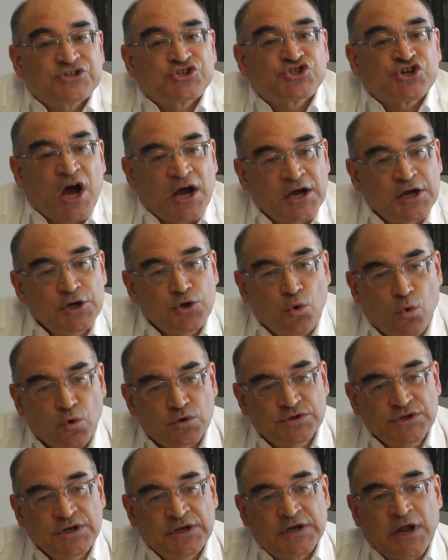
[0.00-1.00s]
a
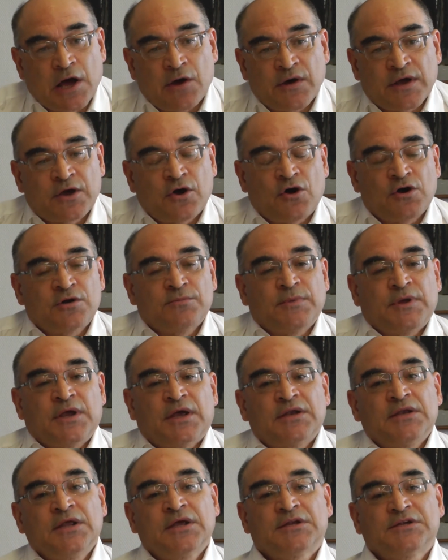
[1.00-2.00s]
juggernaut in our
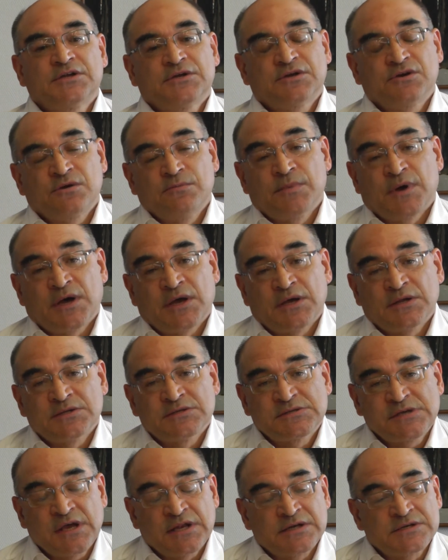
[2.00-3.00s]
economy, and yet it
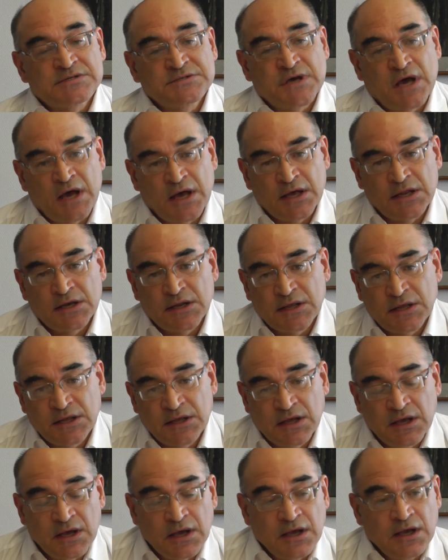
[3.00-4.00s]
remains
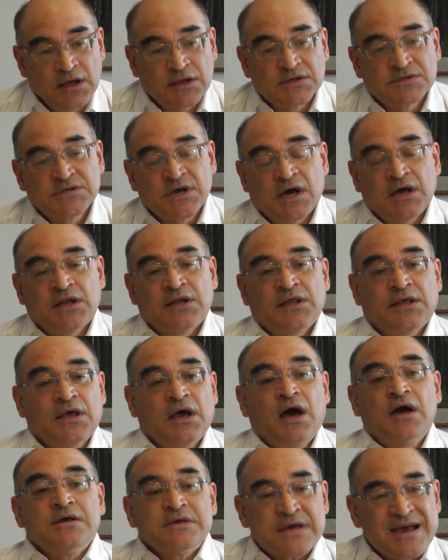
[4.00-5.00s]
entirely
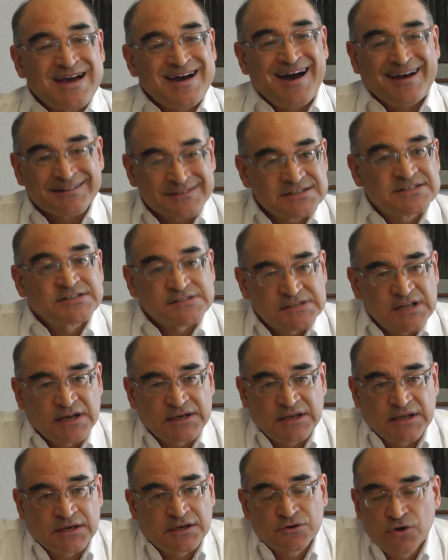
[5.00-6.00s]

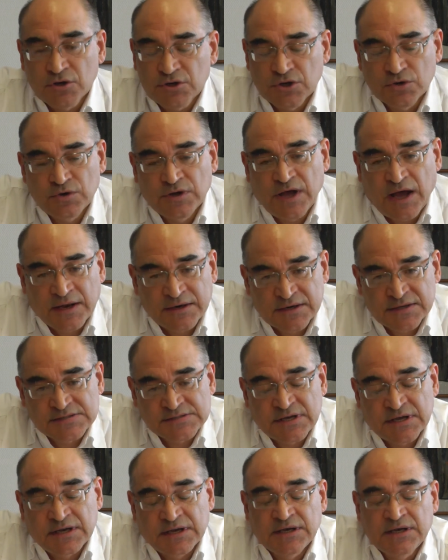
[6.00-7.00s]
unstudied, not only
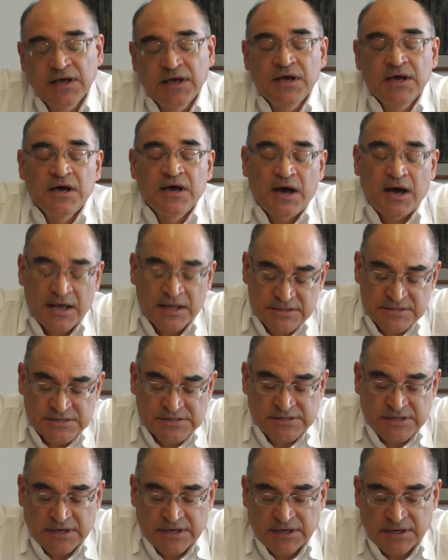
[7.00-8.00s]
understudied,
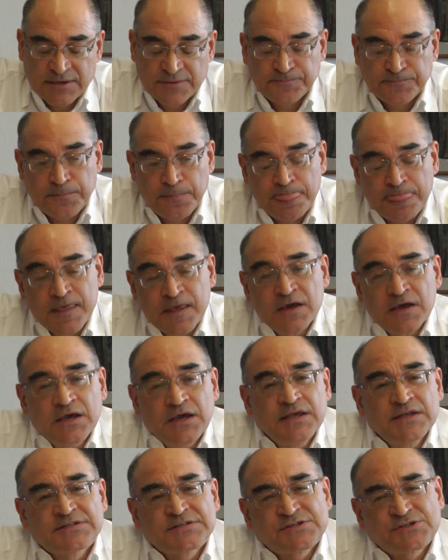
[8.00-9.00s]
unstudied.
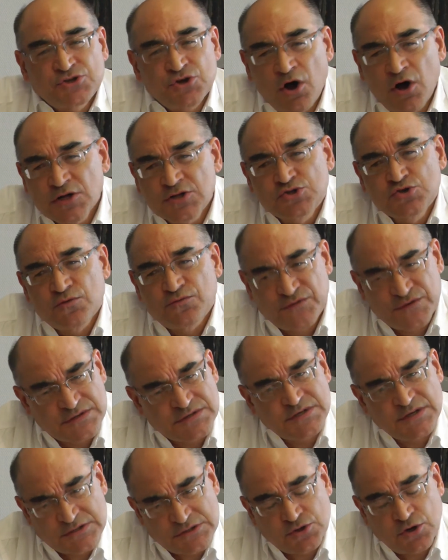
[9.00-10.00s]
It starts off,
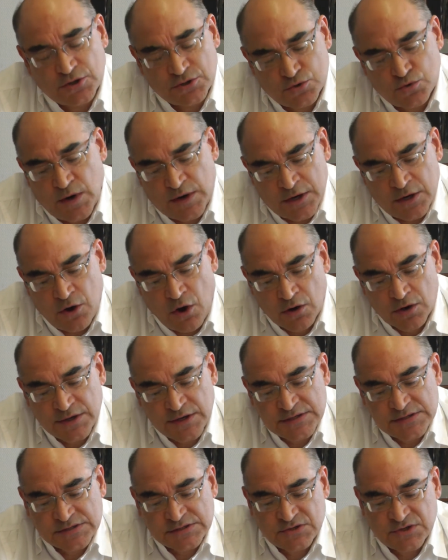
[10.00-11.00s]
it's got quite a
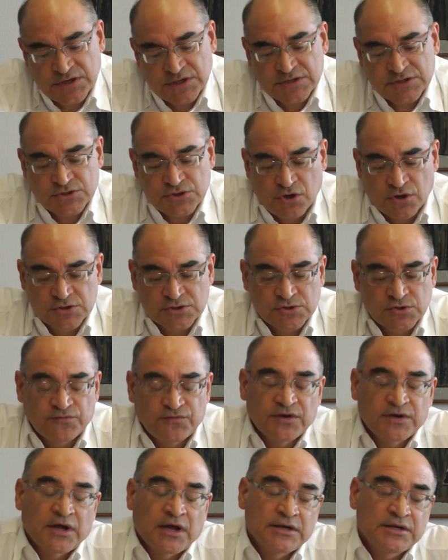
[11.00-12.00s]
long history. It starts
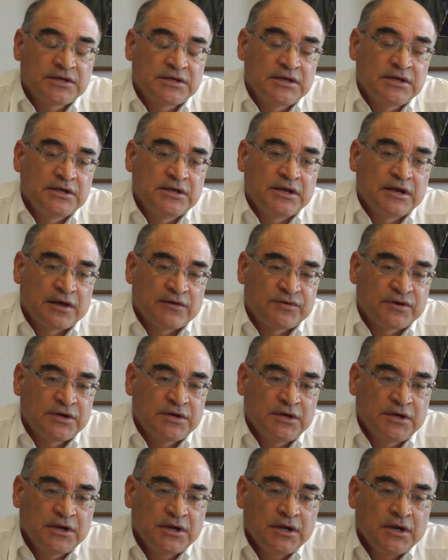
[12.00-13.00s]
off in
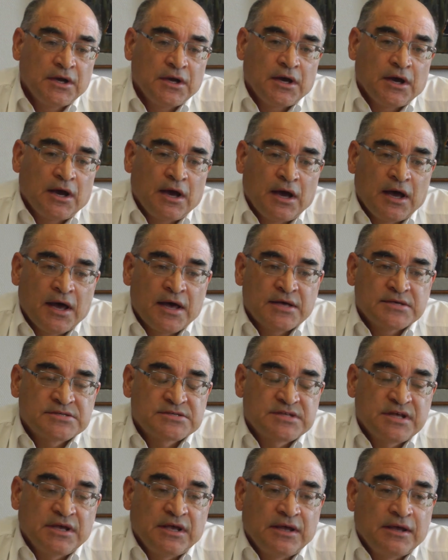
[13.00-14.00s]
1911
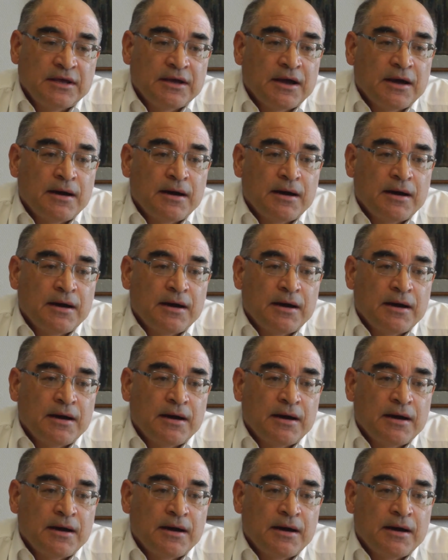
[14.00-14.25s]
as